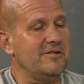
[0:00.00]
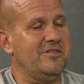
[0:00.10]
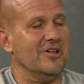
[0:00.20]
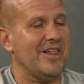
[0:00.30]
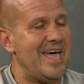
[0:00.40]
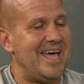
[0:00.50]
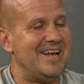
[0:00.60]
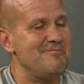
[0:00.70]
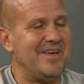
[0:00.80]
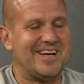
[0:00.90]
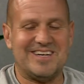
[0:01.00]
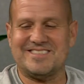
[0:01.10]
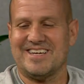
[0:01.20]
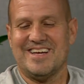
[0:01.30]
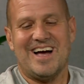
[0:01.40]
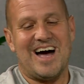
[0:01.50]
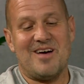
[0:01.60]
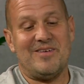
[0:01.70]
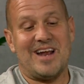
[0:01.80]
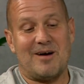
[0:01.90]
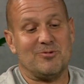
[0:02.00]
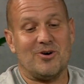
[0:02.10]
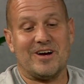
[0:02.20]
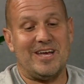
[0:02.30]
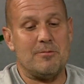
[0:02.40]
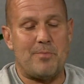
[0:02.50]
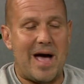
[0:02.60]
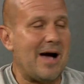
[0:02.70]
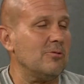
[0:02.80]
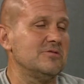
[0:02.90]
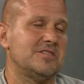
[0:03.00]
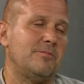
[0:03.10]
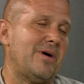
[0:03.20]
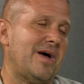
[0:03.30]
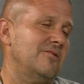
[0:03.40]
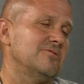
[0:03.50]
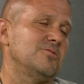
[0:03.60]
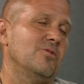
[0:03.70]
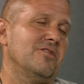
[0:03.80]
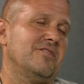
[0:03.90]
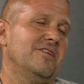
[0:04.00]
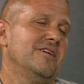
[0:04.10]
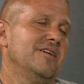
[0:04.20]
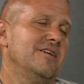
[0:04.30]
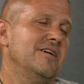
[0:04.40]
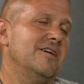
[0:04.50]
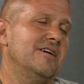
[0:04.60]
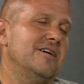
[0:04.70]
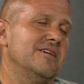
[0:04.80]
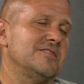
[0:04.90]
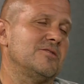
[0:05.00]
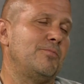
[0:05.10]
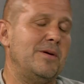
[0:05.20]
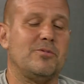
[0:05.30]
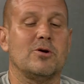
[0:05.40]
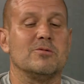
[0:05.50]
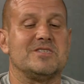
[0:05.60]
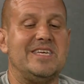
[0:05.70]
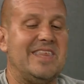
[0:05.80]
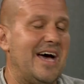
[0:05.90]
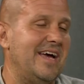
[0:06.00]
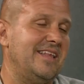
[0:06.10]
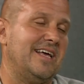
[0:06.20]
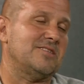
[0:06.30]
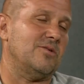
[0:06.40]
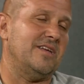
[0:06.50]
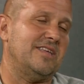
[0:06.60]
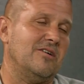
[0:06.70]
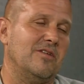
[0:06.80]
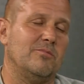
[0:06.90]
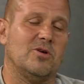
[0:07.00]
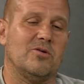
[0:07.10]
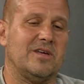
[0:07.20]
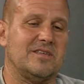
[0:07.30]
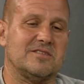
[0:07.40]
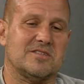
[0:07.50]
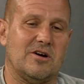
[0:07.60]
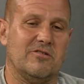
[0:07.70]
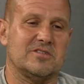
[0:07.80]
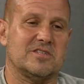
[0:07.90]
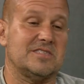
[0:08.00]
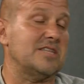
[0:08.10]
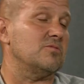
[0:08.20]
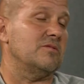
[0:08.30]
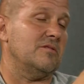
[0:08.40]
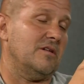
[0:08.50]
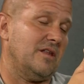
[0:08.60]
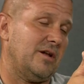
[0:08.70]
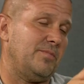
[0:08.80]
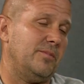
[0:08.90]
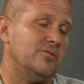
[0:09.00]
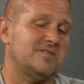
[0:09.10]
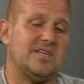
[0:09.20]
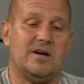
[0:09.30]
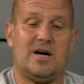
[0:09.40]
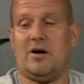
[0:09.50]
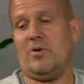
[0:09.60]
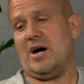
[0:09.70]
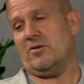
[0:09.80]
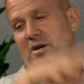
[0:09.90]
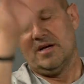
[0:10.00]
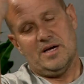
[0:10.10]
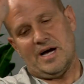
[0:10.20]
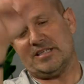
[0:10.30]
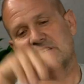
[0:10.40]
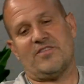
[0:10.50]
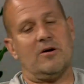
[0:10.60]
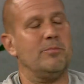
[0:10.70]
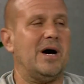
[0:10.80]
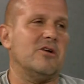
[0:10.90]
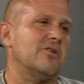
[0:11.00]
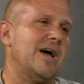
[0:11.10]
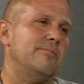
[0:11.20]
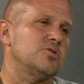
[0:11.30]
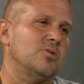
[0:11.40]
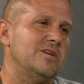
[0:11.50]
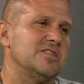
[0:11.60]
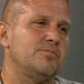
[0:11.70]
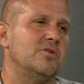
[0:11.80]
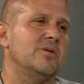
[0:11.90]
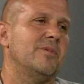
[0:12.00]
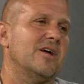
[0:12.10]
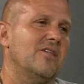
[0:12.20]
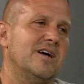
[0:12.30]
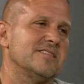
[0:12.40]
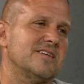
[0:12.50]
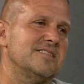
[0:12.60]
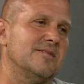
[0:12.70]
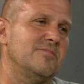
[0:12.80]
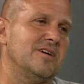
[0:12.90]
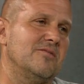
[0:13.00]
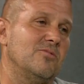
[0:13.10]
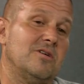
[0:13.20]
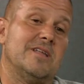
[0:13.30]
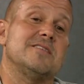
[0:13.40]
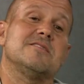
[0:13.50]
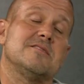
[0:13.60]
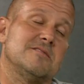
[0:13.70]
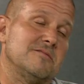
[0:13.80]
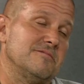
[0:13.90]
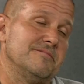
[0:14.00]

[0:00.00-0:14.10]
the land because, I mean, I'm talking pounds and pounds worth. Uh, so people don't see that, and that's what I tell them. Don't get discouraged because that's what a lot of people would say. Oh, wow, I just found bottle cap, so I just put it in my closet because I'm done. Well, that's